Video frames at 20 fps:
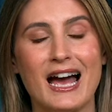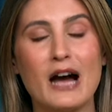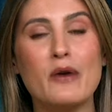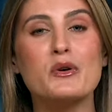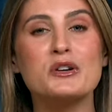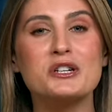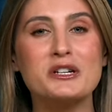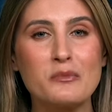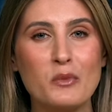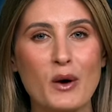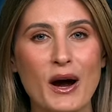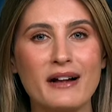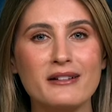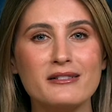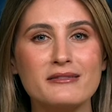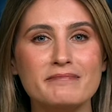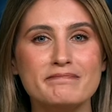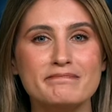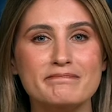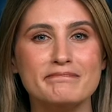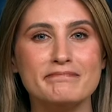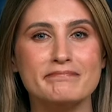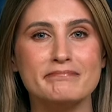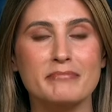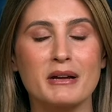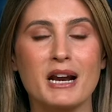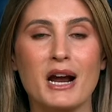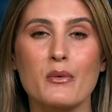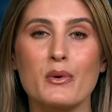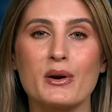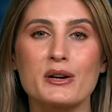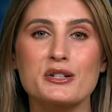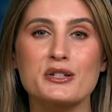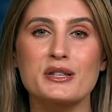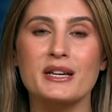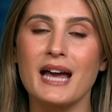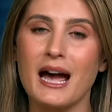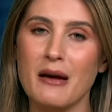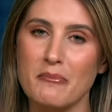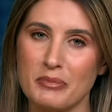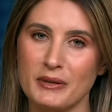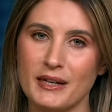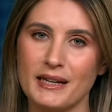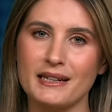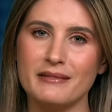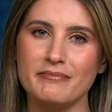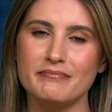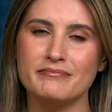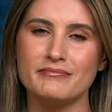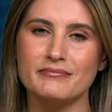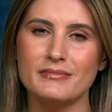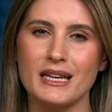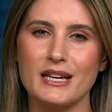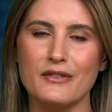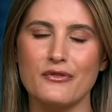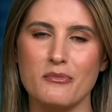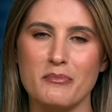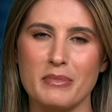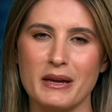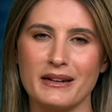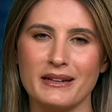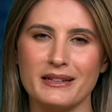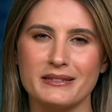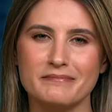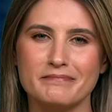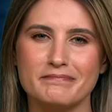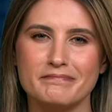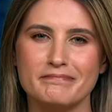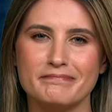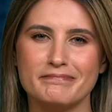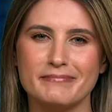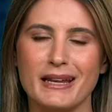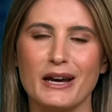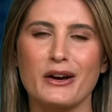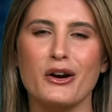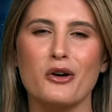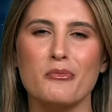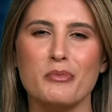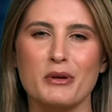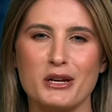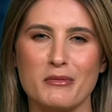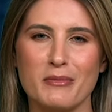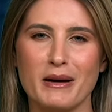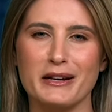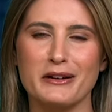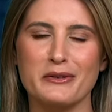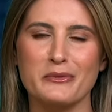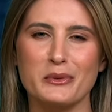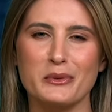I wish him well, but I wish the company even better. Now go put your money